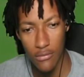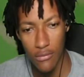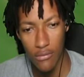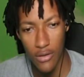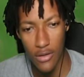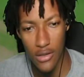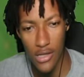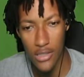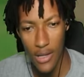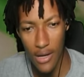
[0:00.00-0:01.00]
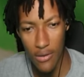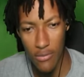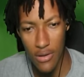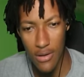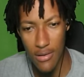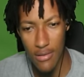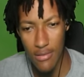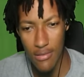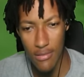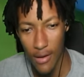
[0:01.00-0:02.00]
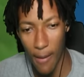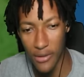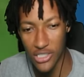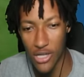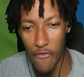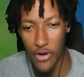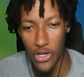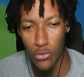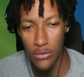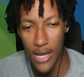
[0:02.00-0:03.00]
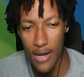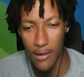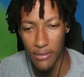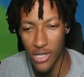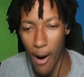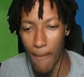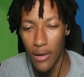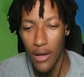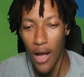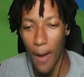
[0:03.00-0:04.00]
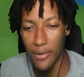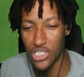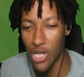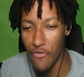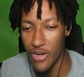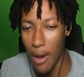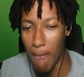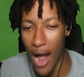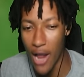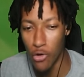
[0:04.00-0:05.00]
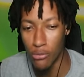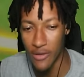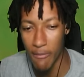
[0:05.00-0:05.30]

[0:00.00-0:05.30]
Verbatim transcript: We good? I don't know. I'm discovering new land. I'm, I'm, I'm discovering the biomes of